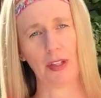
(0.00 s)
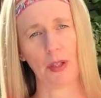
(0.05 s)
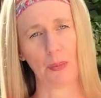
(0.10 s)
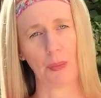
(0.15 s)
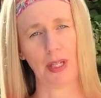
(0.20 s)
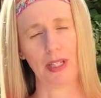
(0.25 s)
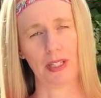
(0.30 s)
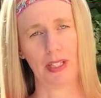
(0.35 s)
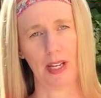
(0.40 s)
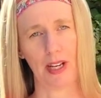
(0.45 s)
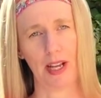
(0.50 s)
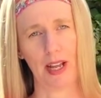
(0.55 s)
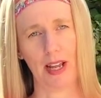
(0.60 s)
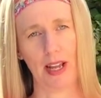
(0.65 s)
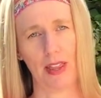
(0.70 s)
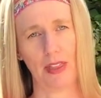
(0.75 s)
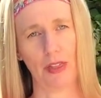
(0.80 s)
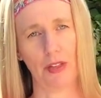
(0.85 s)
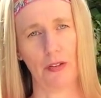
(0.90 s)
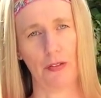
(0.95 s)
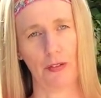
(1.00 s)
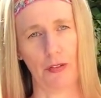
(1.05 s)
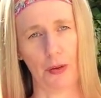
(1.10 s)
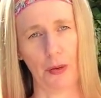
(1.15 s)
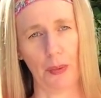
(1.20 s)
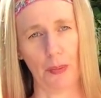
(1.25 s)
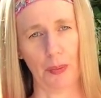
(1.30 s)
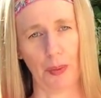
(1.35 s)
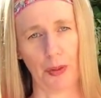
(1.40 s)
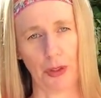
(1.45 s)
than we did in the
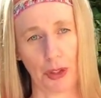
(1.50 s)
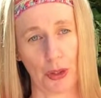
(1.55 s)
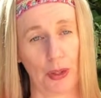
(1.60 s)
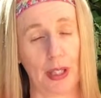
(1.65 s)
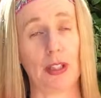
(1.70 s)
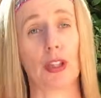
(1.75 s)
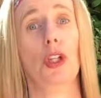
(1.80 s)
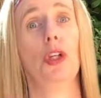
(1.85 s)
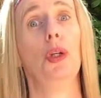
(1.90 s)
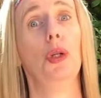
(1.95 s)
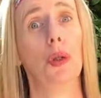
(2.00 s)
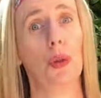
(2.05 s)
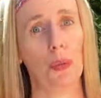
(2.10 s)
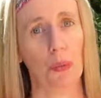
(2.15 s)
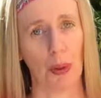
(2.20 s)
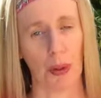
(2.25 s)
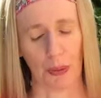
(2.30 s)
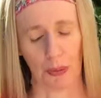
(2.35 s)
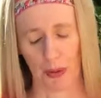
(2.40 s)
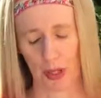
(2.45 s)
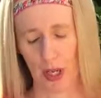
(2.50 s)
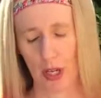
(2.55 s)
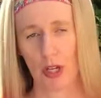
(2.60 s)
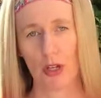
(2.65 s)
full moon, during the new moon.